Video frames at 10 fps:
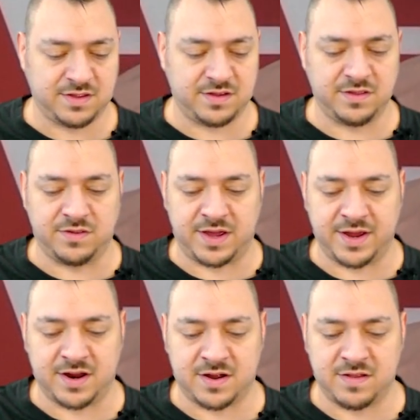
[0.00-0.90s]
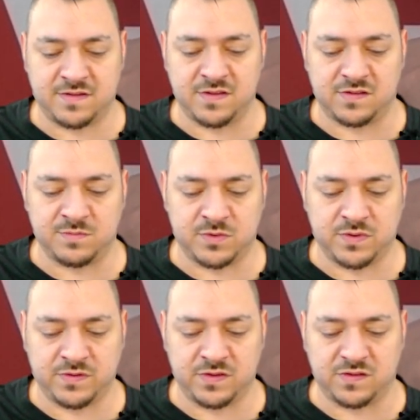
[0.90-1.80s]
little icons and
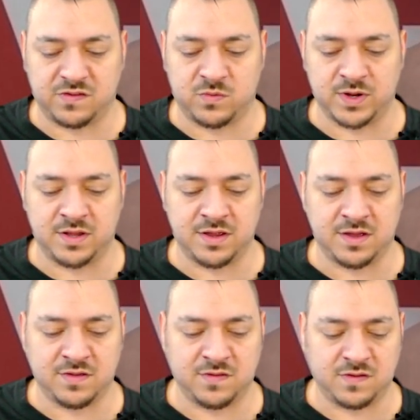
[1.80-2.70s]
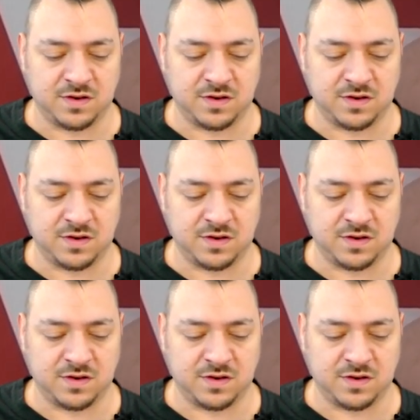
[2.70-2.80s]
symbols and squigglies